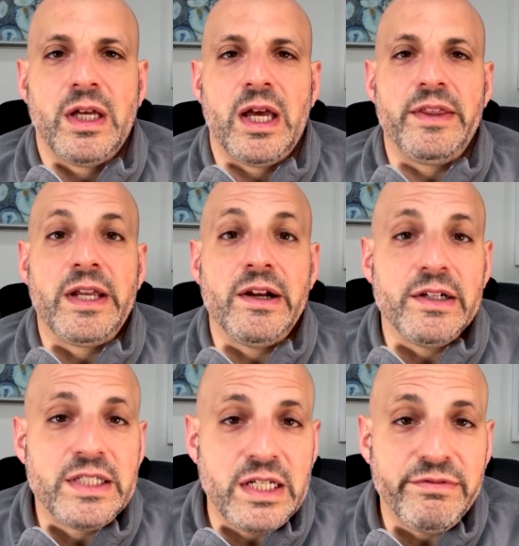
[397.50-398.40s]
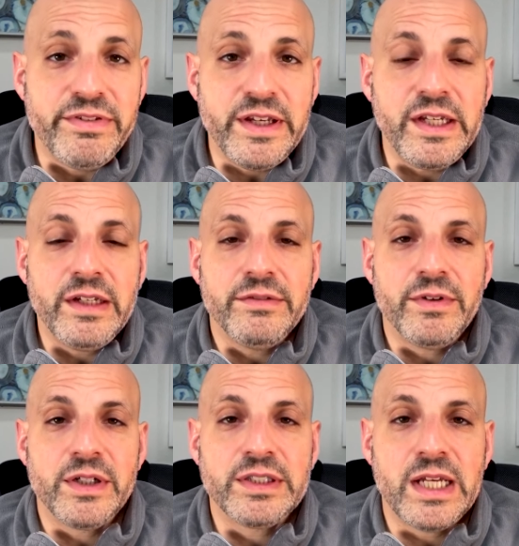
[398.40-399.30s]
Uh, the guarantee fee,
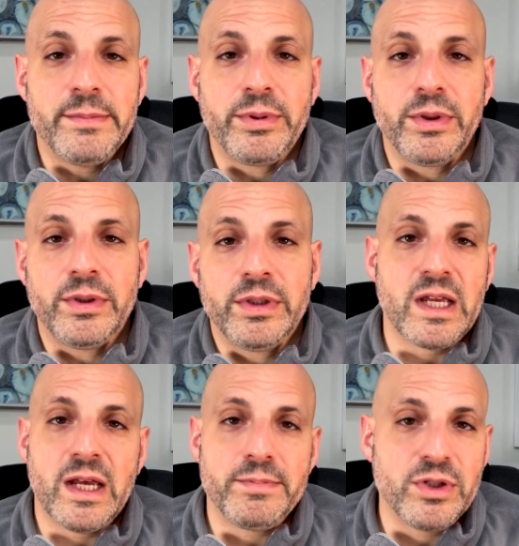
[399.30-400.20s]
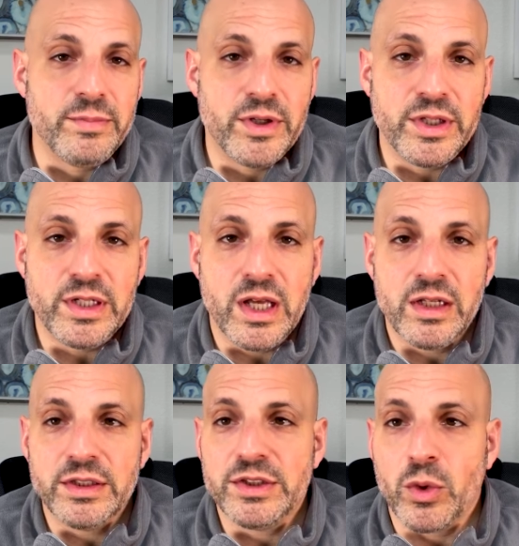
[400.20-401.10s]
for example, up to a million
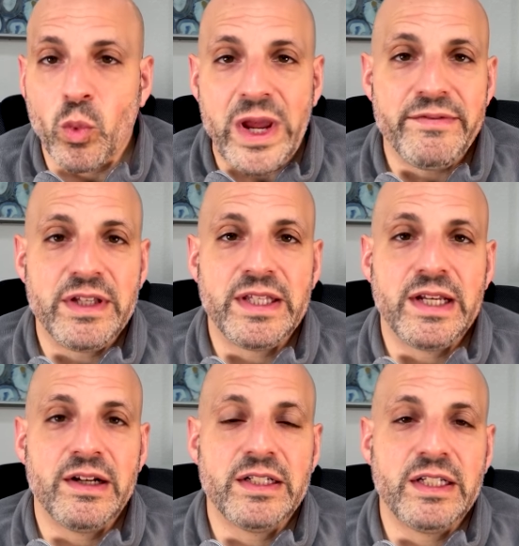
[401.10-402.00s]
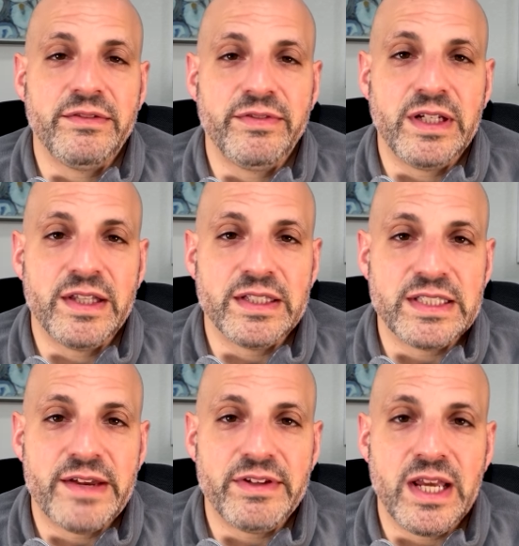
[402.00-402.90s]
dollars. They're waiving the guarantee fee on the
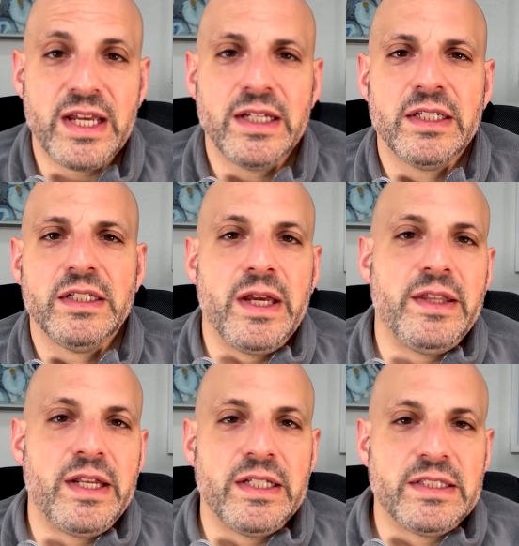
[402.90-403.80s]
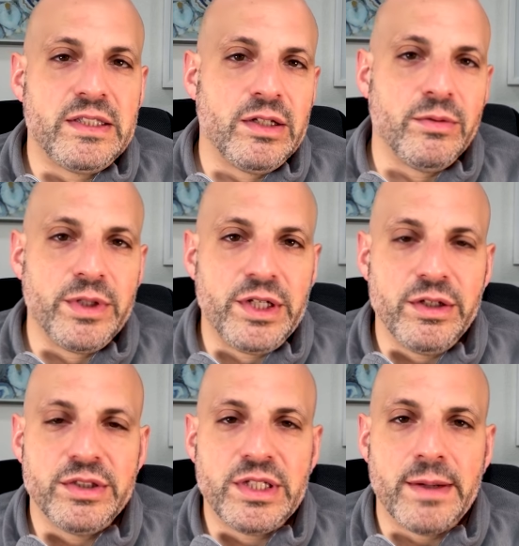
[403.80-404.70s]
7A, and then it's
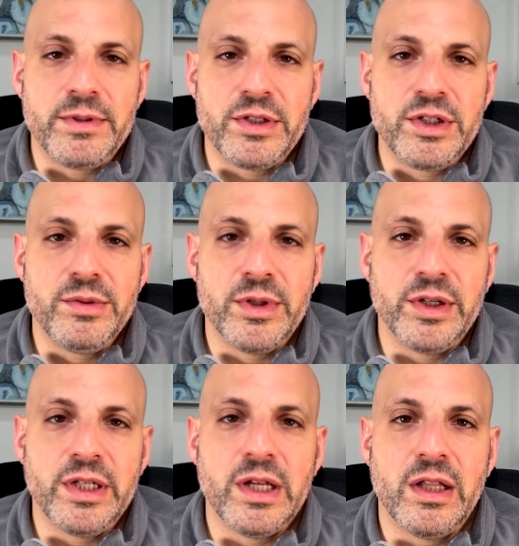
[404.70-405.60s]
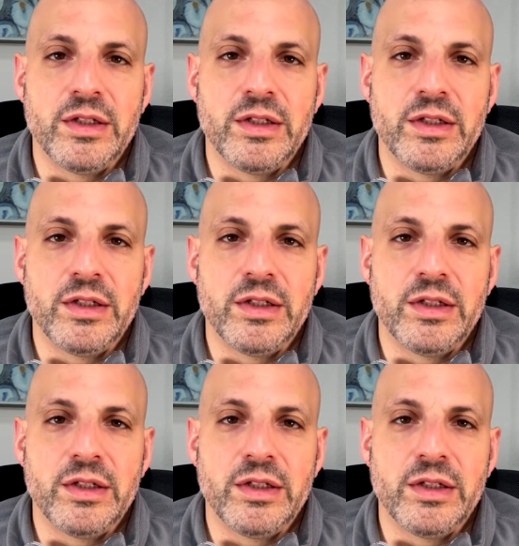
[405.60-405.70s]
reduced up to $2 million.